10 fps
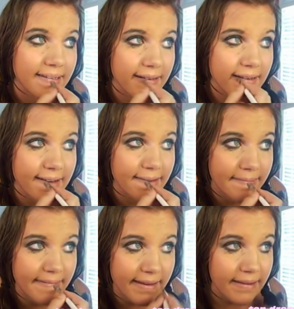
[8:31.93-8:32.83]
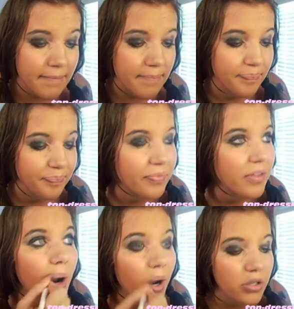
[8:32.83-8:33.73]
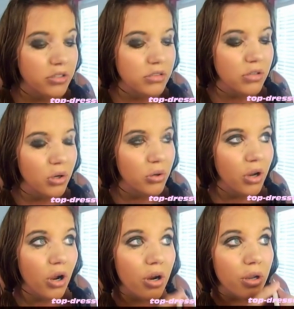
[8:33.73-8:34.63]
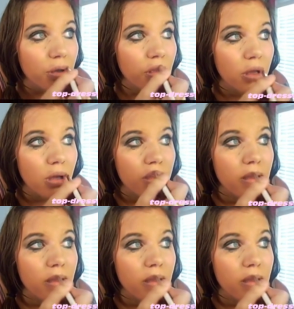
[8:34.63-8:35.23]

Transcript: just to darken them a little. So dark. So dark.